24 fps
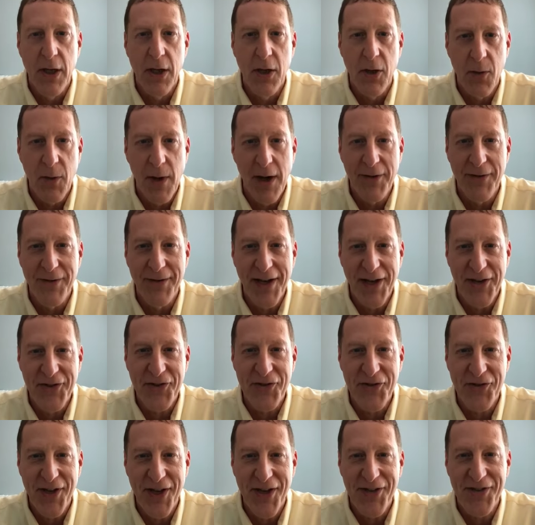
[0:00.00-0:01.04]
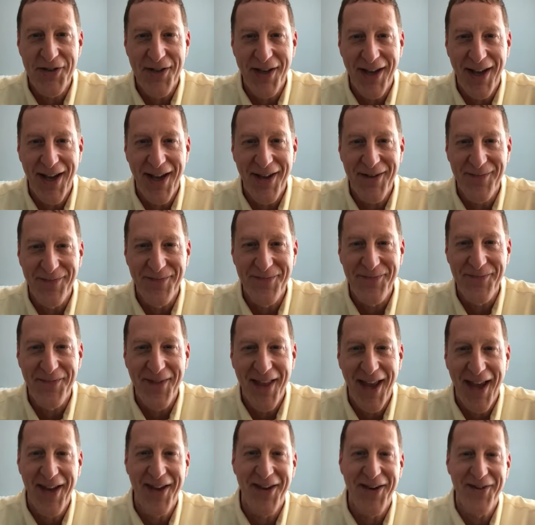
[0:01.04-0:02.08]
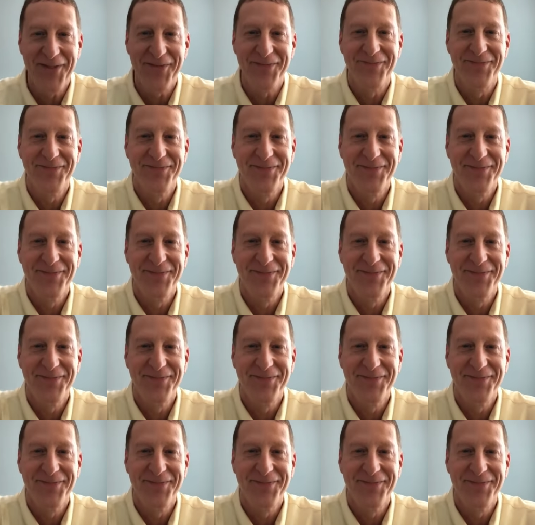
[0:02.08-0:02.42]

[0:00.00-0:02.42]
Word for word: Go out and exercise today. Thank you.